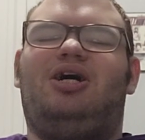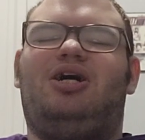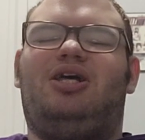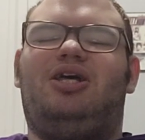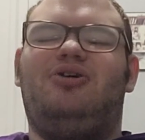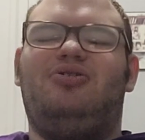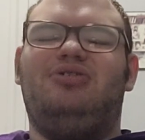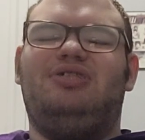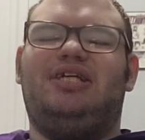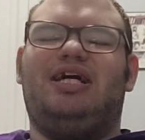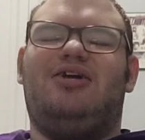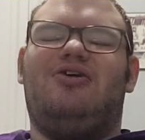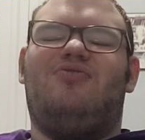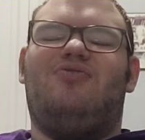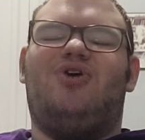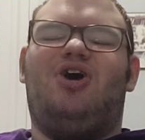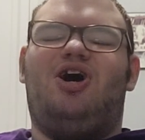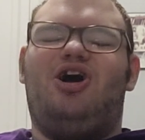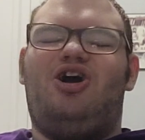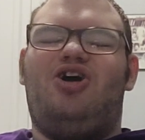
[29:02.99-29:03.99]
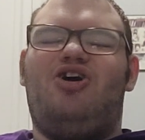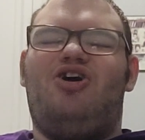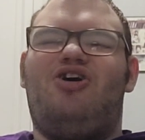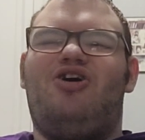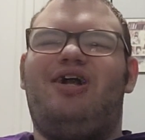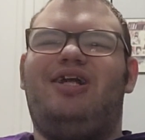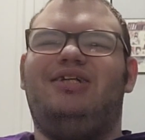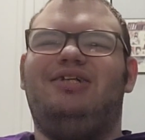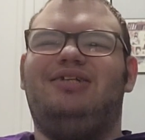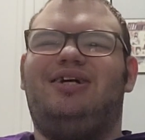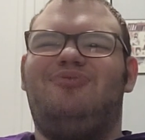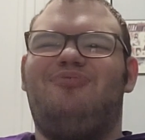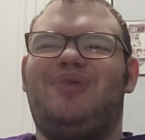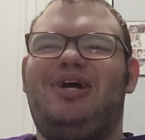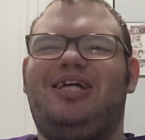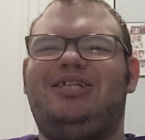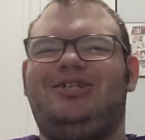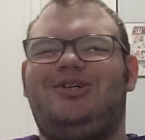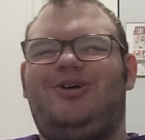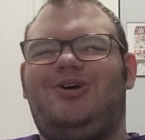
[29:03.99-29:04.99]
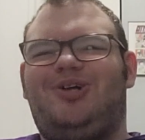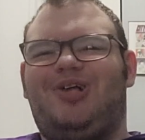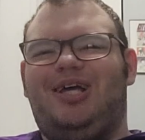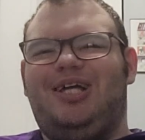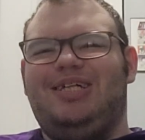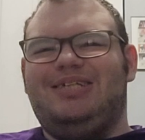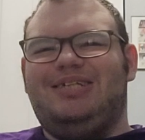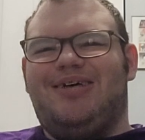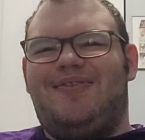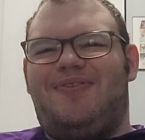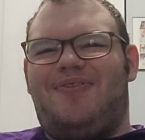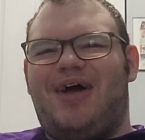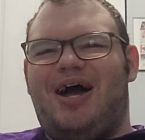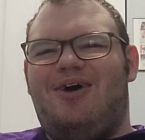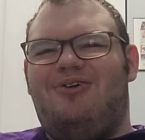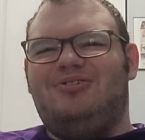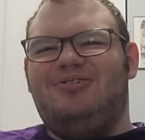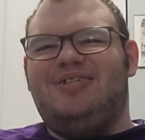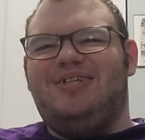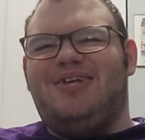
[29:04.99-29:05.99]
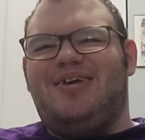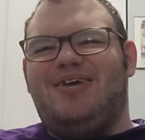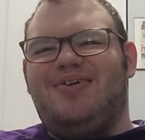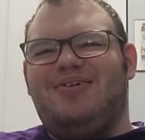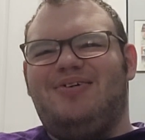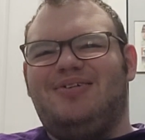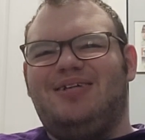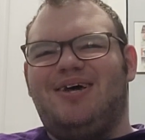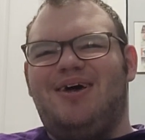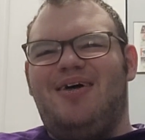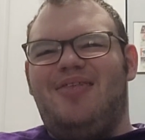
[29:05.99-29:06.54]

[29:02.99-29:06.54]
kills that Iran car and he like makes it look like it's 1,000 years,